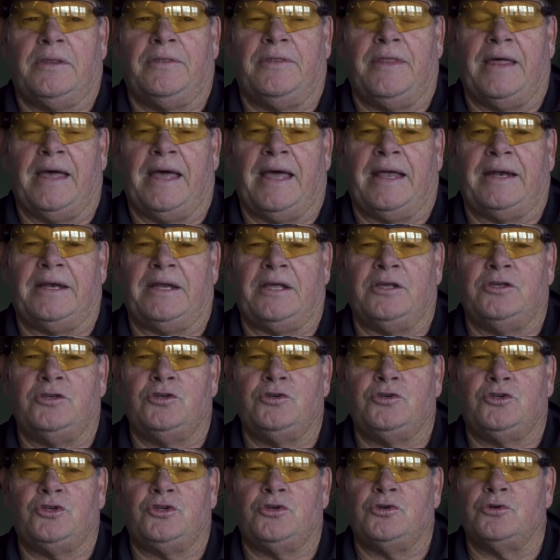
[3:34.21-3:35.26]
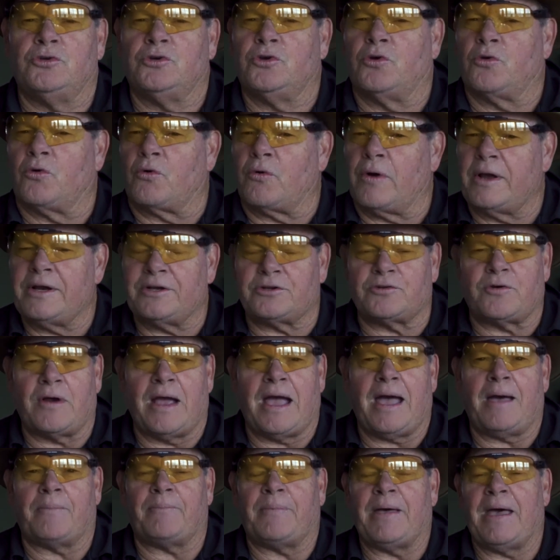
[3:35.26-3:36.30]
that you shoot great
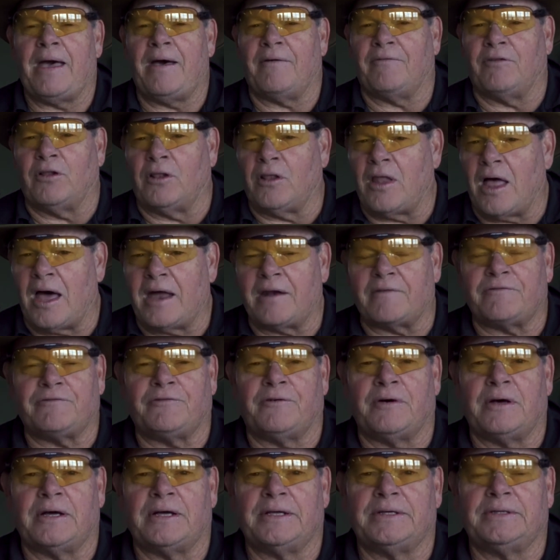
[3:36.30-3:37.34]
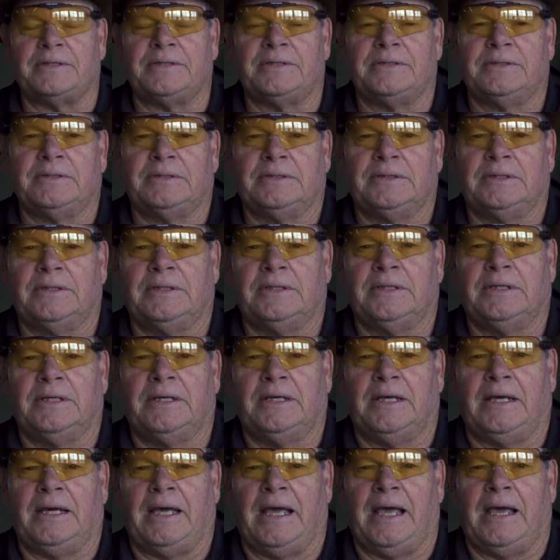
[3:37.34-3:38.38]
trap, have a lot of fun,
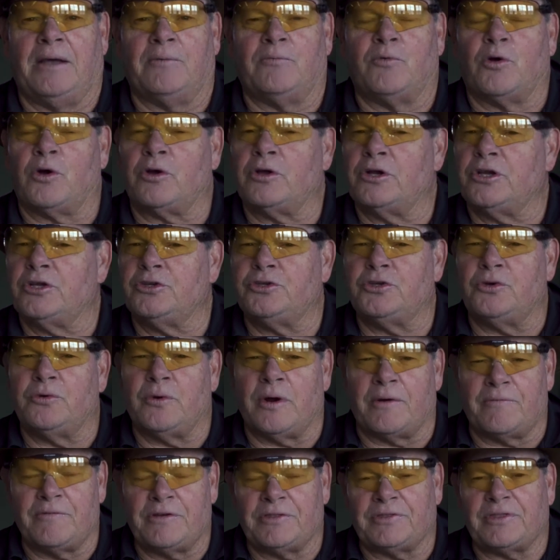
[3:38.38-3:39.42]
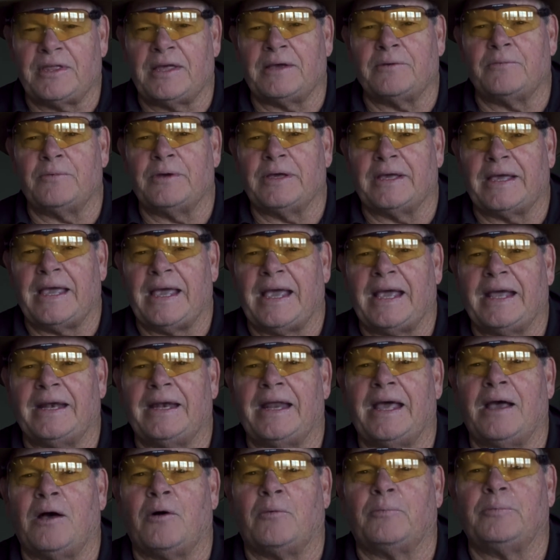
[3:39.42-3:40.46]
and we're going to do everything we can
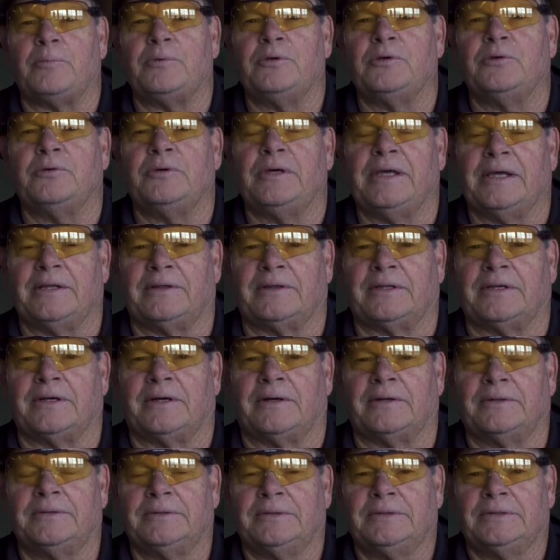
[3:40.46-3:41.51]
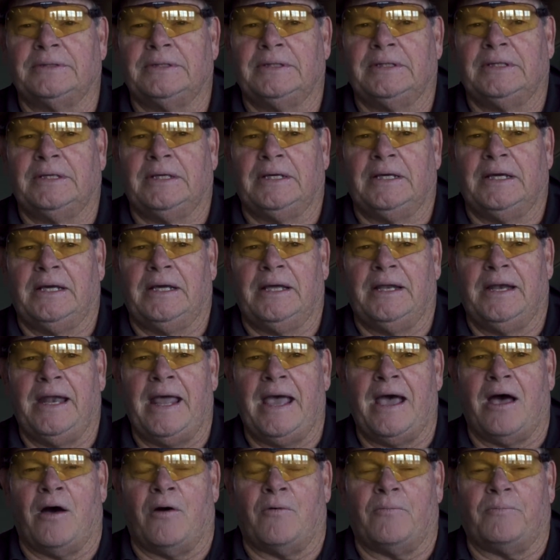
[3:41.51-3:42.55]
to help you get there.
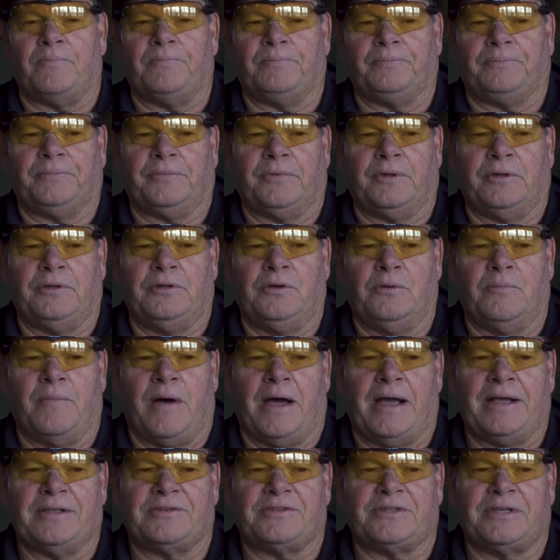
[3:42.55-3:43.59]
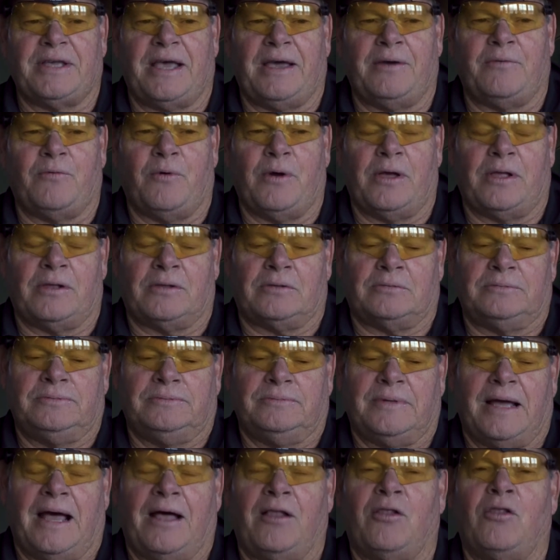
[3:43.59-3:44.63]
Now, you might say, well,
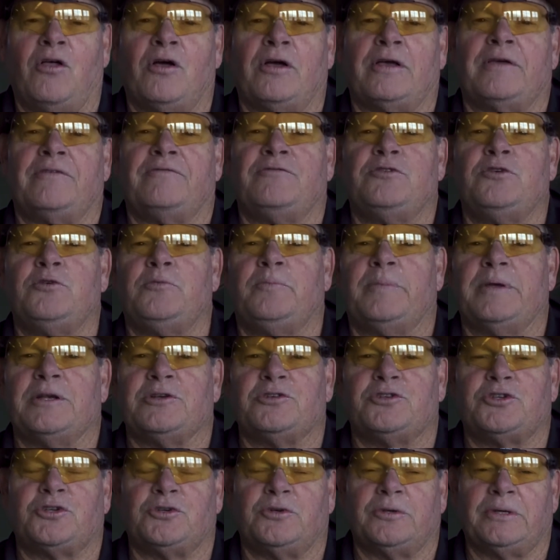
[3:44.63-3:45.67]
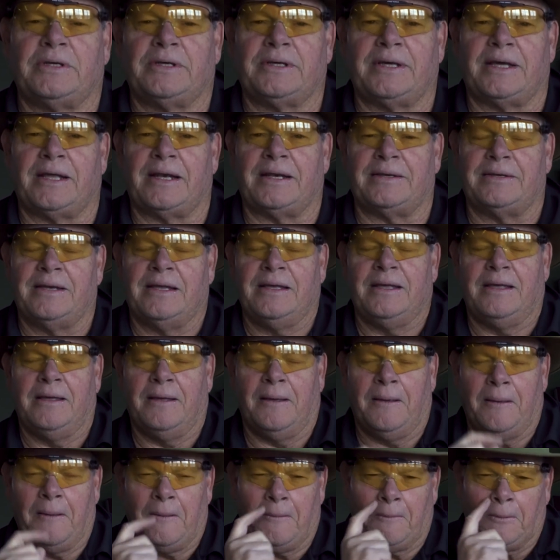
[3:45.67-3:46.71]
how long have you been shooting? And
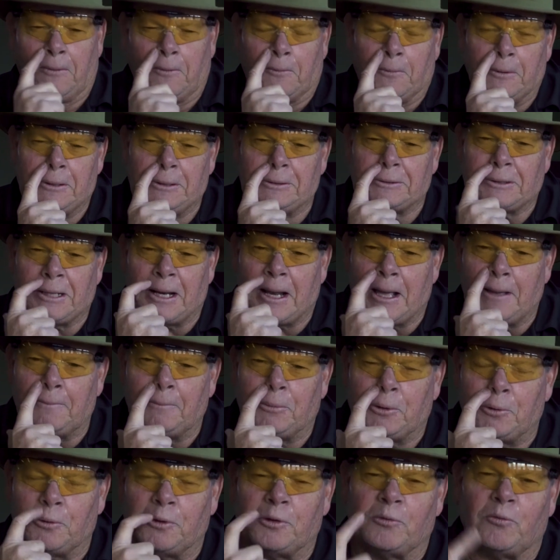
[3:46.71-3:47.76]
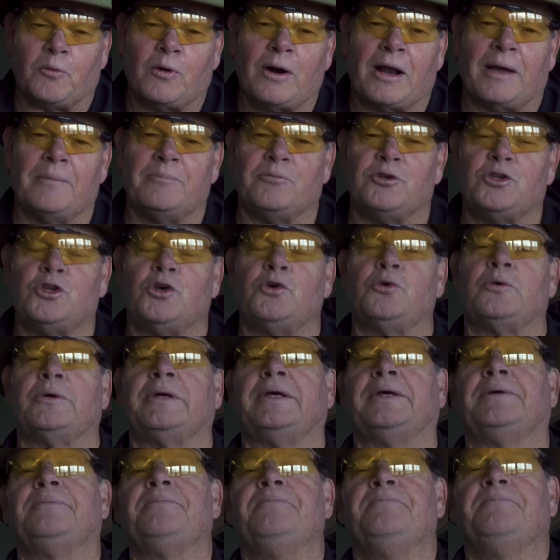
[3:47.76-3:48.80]
the reason I'm doing what I'm
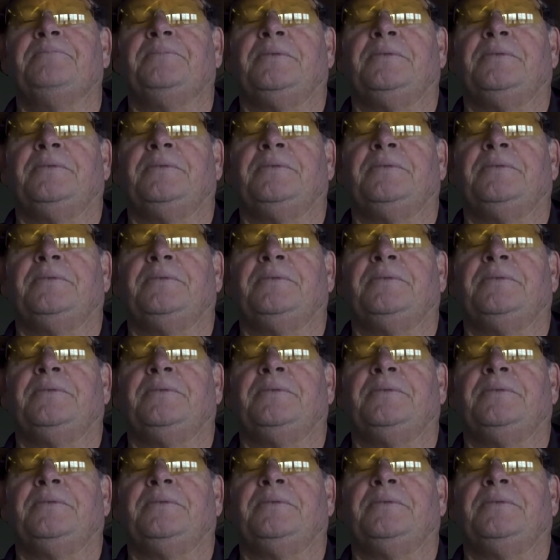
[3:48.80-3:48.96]
doing,